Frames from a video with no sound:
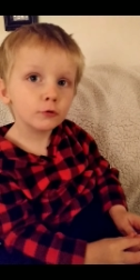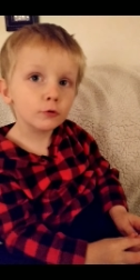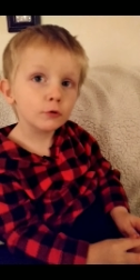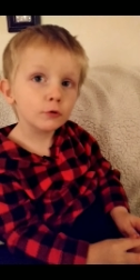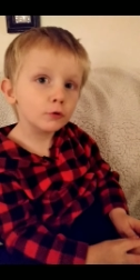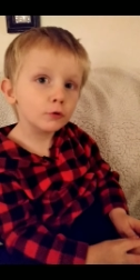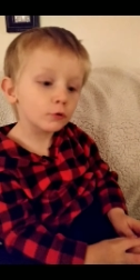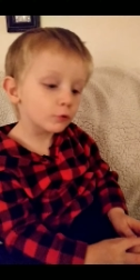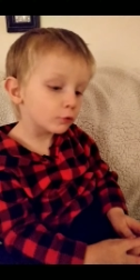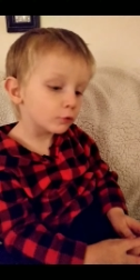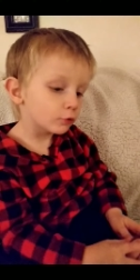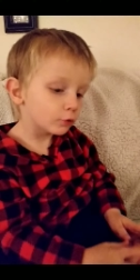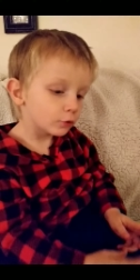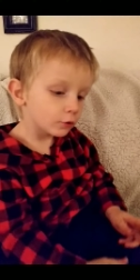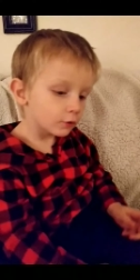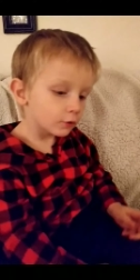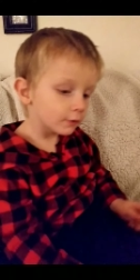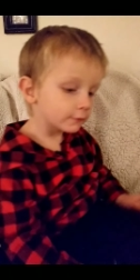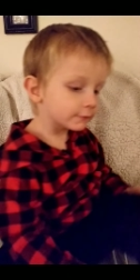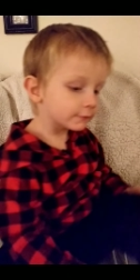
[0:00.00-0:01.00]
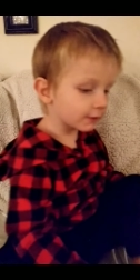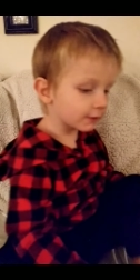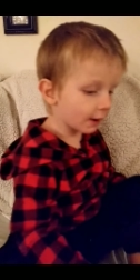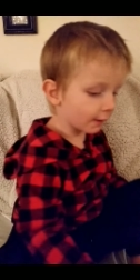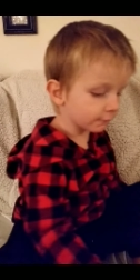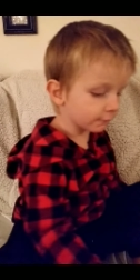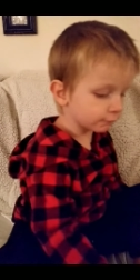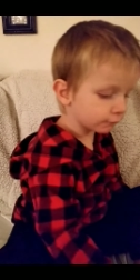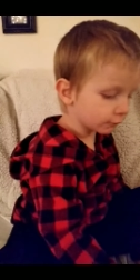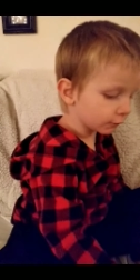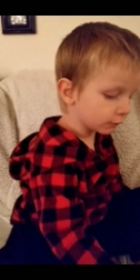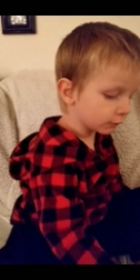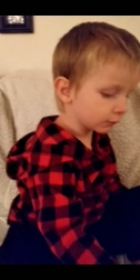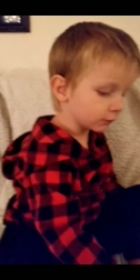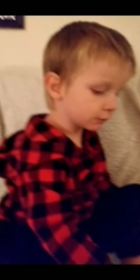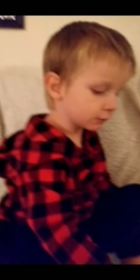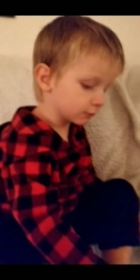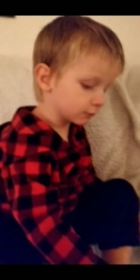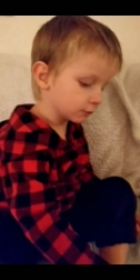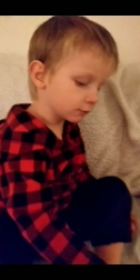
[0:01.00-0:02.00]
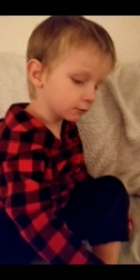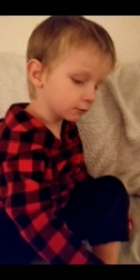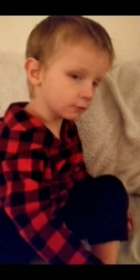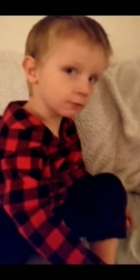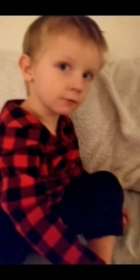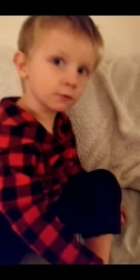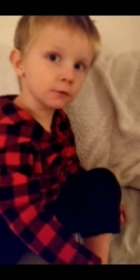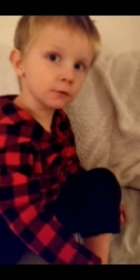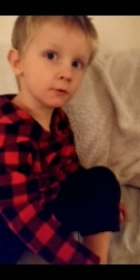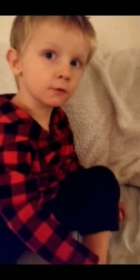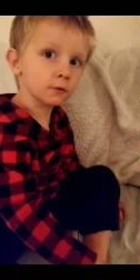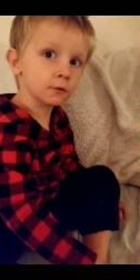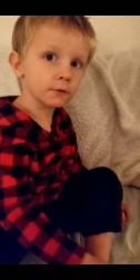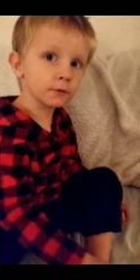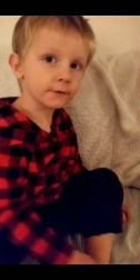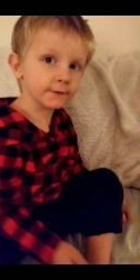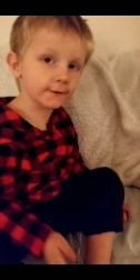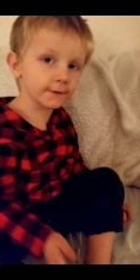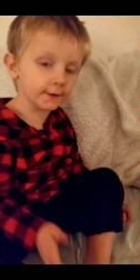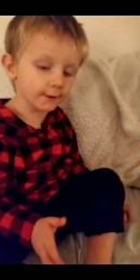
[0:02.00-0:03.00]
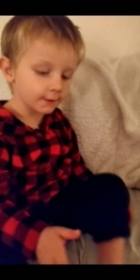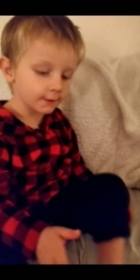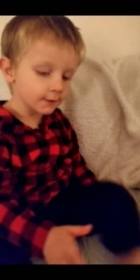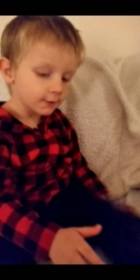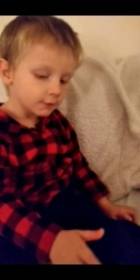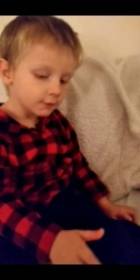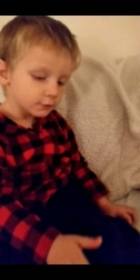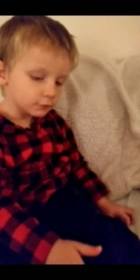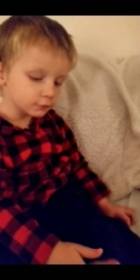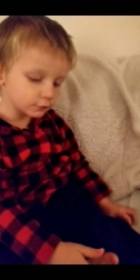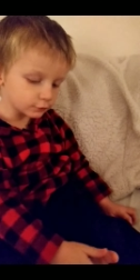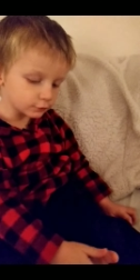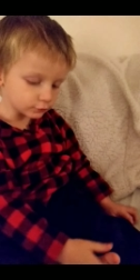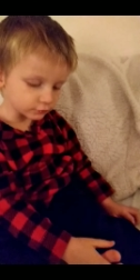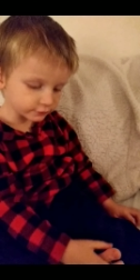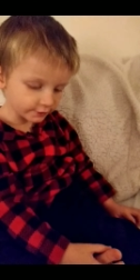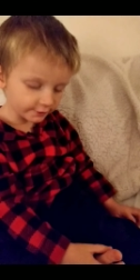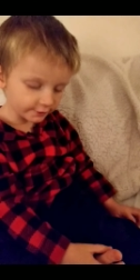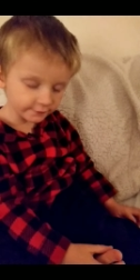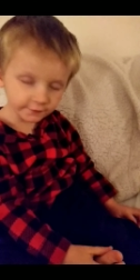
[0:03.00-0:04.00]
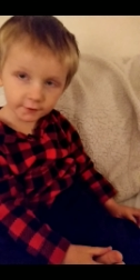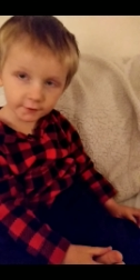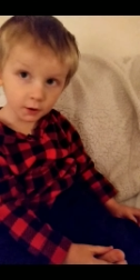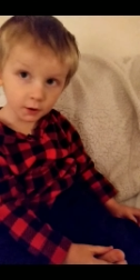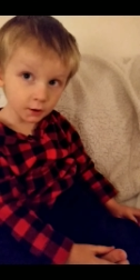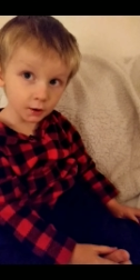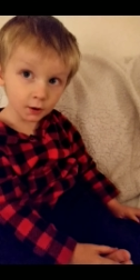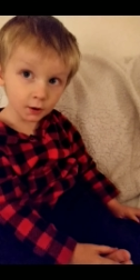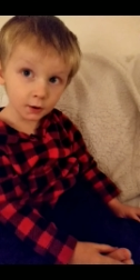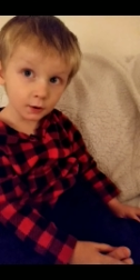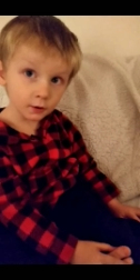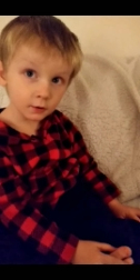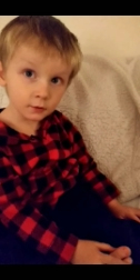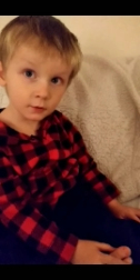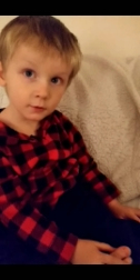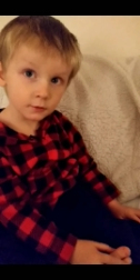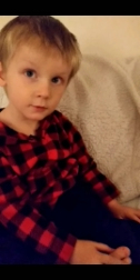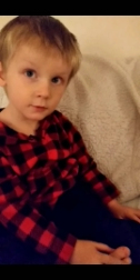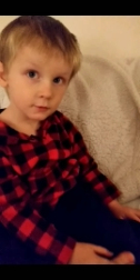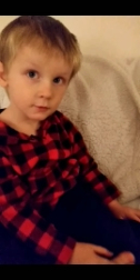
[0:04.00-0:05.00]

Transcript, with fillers: No. That one. On that toe? Yeah. Ouch. No, on that one. Not on that one.